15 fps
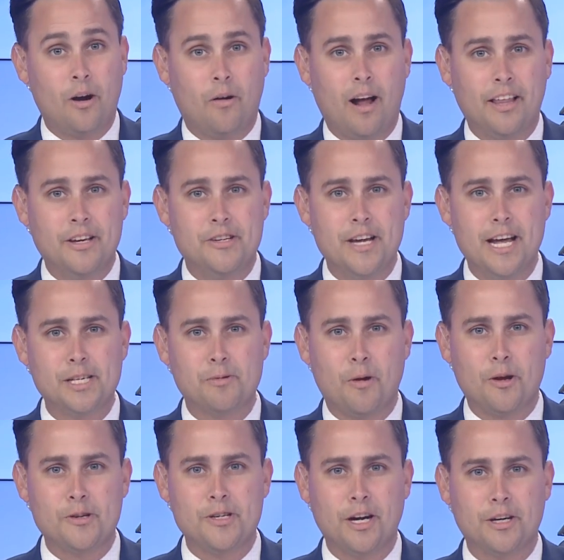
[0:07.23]
Our Nirali
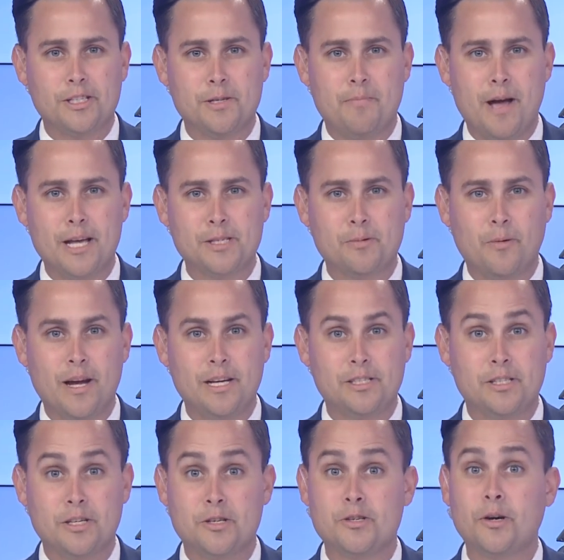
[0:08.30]
Jaiswal shares the best
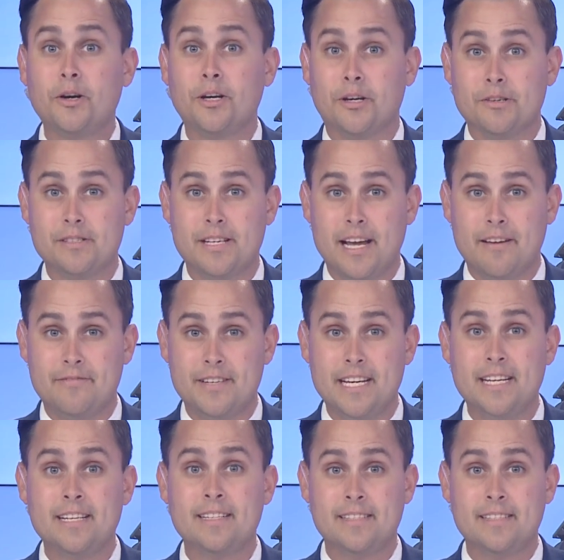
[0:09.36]
ways to ensure your safety